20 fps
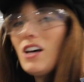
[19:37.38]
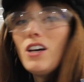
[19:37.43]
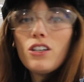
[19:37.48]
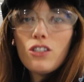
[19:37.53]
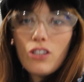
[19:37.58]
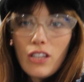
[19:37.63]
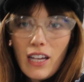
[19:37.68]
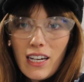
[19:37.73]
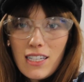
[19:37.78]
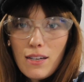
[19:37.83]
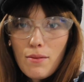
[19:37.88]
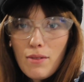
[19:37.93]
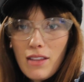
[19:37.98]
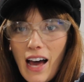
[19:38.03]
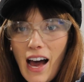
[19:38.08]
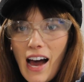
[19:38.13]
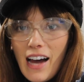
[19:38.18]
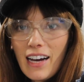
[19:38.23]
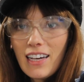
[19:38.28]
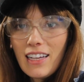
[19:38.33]
So that's some of the
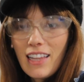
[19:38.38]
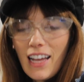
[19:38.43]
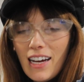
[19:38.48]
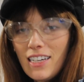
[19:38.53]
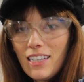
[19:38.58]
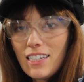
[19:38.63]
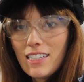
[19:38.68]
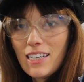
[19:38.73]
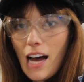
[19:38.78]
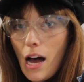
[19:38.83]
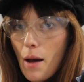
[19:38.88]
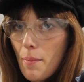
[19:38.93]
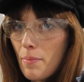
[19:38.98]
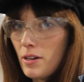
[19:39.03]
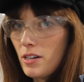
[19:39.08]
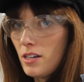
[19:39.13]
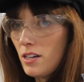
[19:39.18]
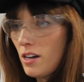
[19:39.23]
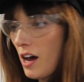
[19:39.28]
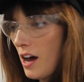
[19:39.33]
hacking that needed to
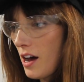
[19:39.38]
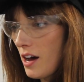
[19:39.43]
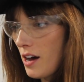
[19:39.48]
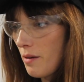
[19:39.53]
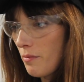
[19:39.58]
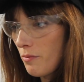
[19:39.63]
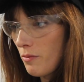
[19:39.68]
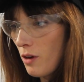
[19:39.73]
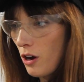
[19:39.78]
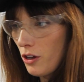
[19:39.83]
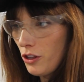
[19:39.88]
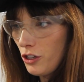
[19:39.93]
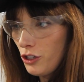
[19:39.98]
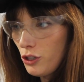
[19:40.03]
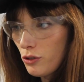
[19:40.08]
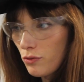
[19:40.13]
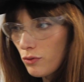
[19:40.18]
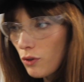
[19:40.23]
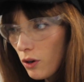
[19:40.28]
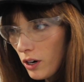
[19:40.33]
happen um, on the
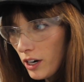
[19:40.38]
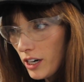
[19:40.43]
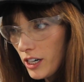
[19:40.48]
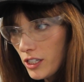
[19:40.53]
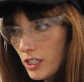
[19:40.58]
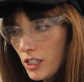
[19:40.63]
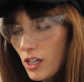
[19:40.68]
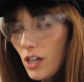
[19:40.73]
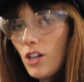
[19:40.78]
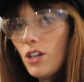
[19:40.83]
drawers